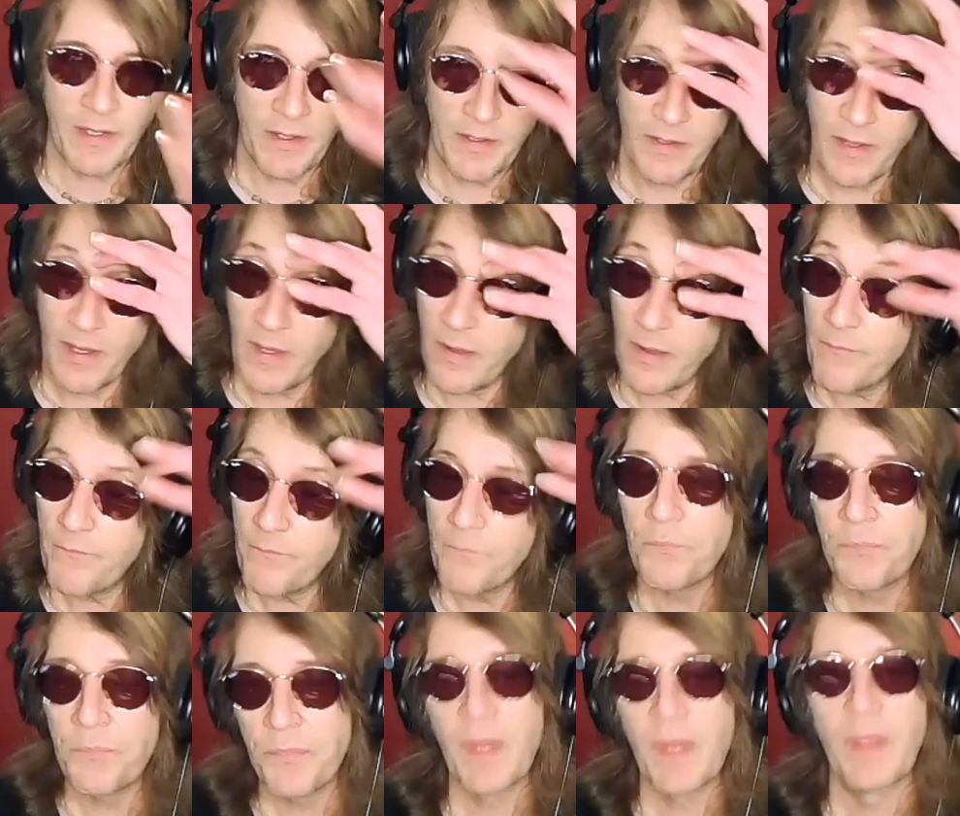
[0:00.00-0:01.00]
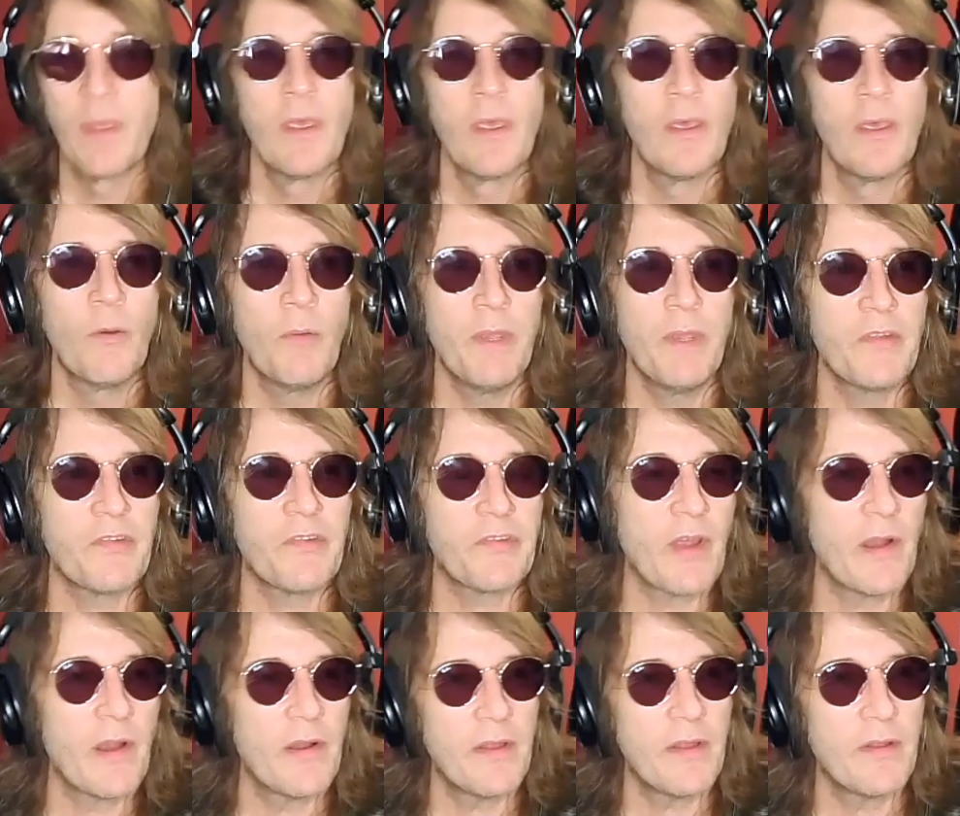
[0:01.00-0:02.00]
And we just
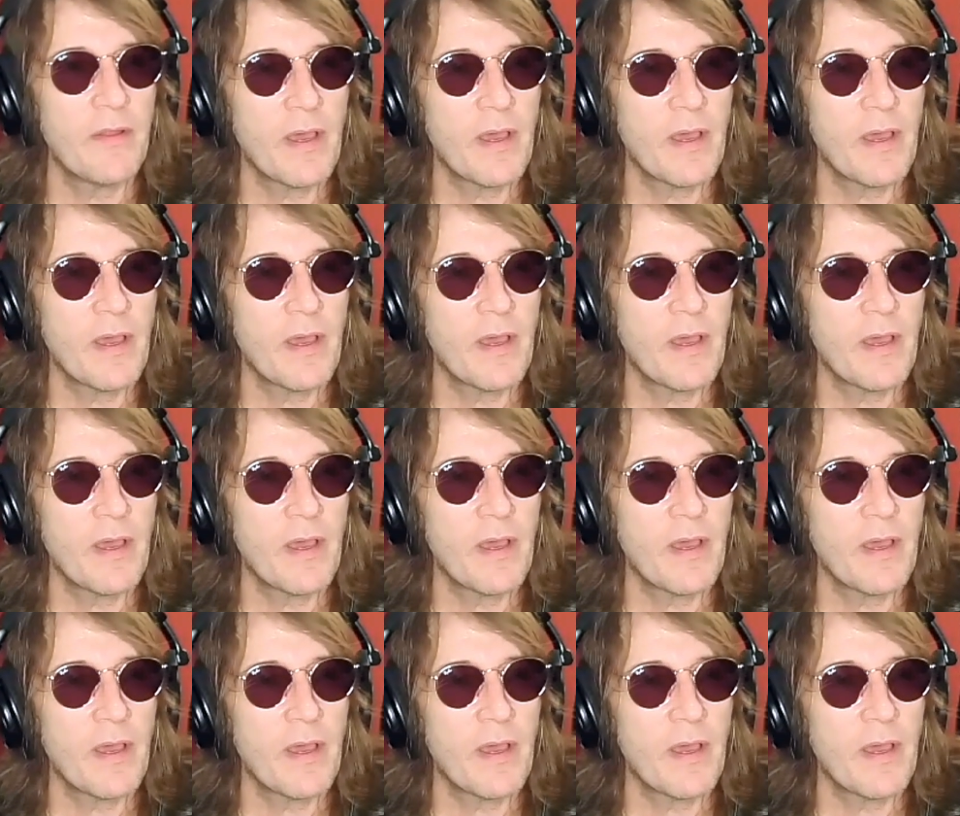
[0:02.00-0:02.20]
started